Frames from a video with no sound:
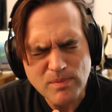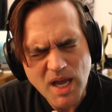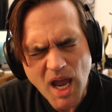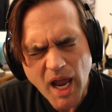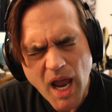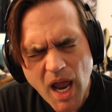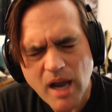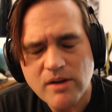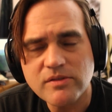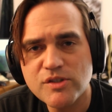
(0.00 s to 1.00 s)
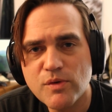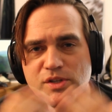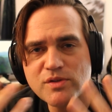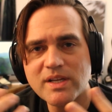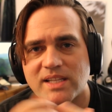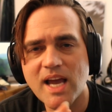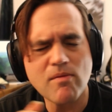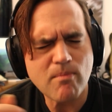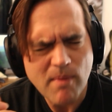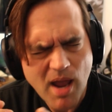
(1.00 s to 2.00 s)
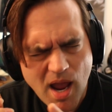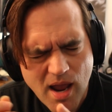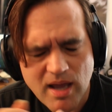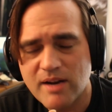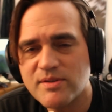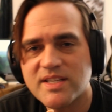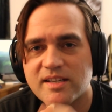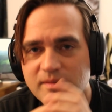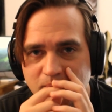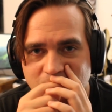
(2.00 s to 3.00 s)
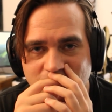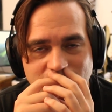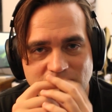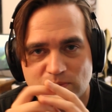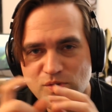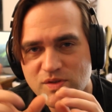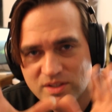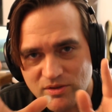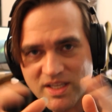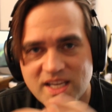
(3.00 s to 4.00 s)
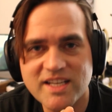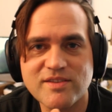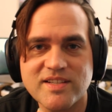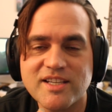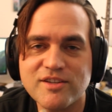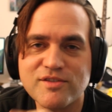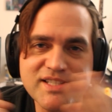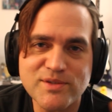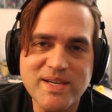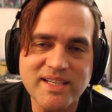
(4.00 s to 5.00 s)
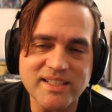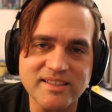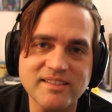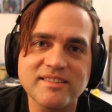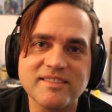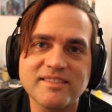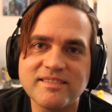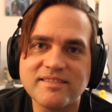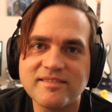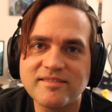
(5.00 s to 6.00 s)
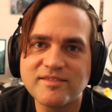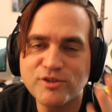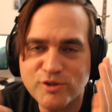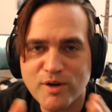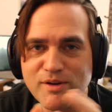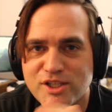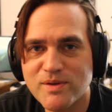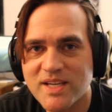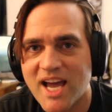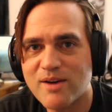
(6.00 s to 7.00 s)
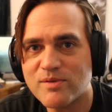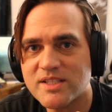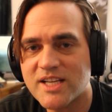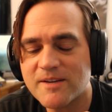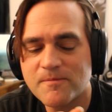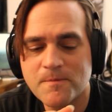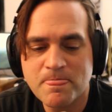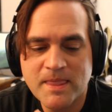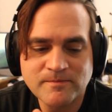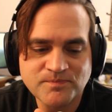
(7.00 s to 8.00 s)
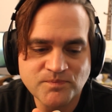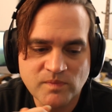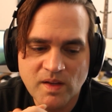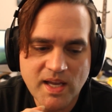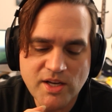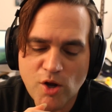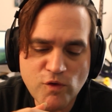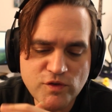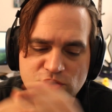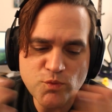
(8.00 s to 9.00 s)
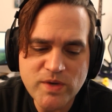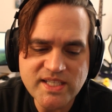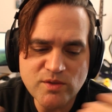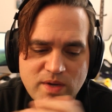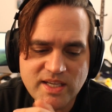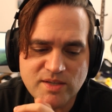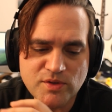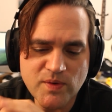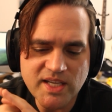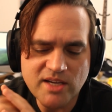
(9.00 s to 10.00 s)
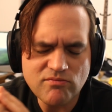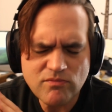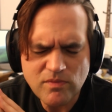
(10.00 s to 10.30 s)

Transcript: ah. She would always do like that. Ah. And I was like, when she was a little kitten, I was like, you're just squeaking. You'll grow into a cat one day. And over just weeks and weeks, it was always like,